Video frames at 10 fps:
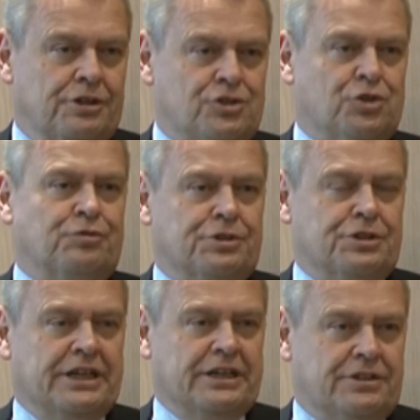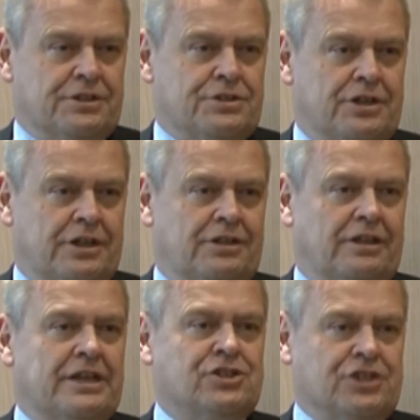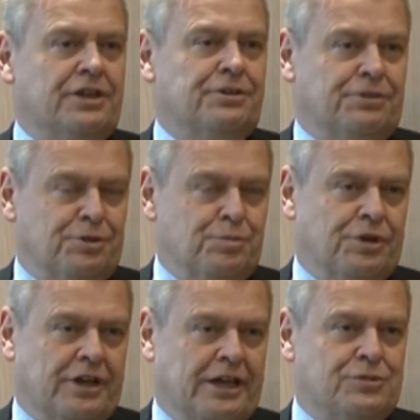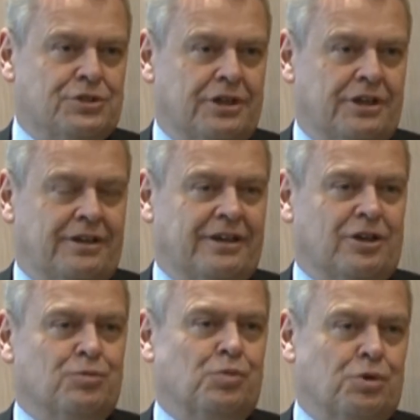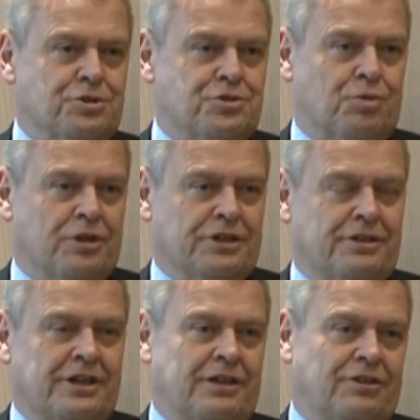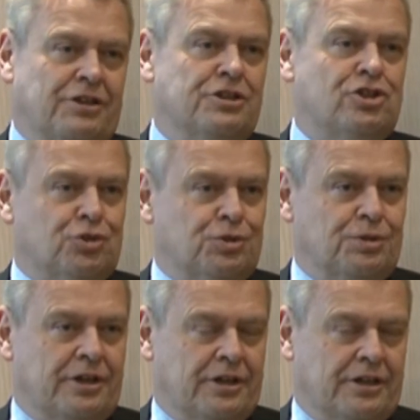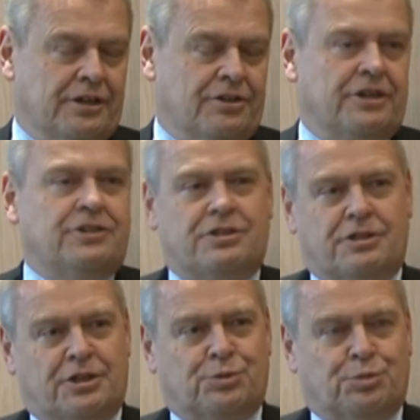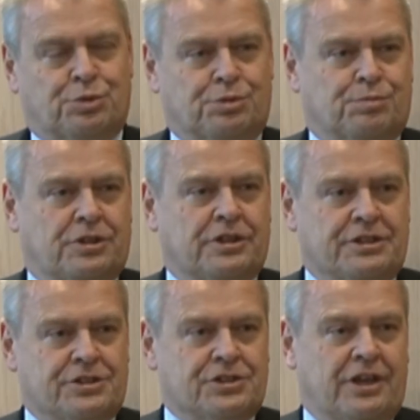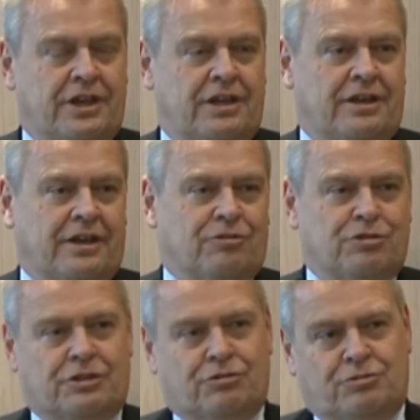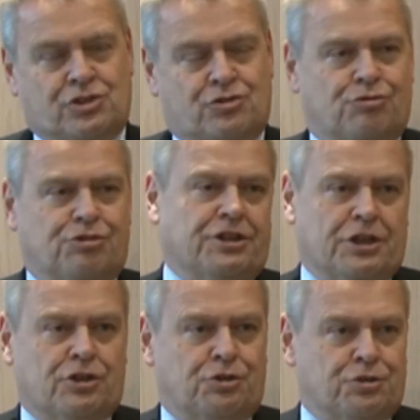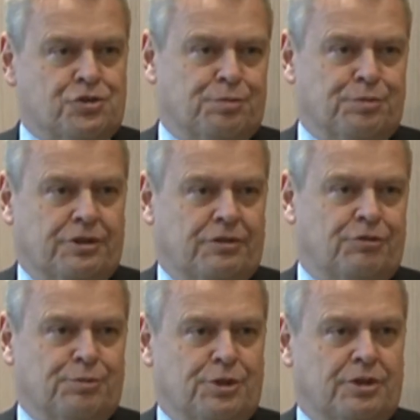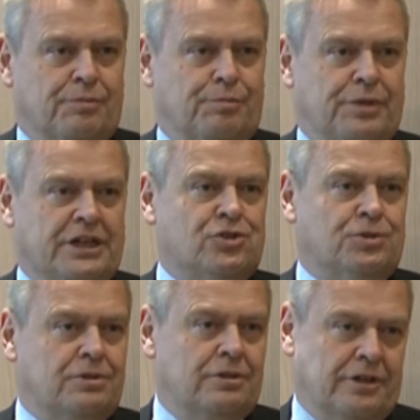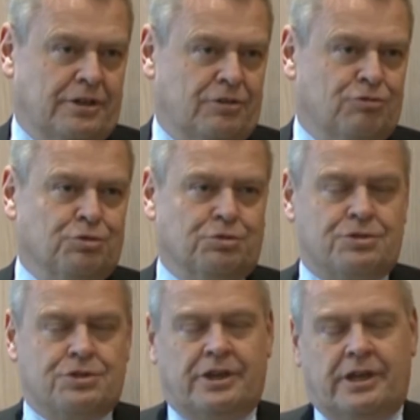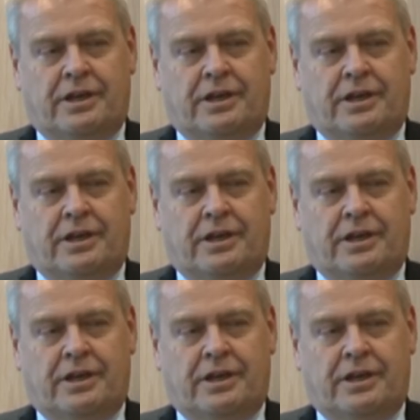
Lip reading: sovereign debt is less certain than perhaps it was when the initial criteria were put in place, really just reading across from the Basel rules.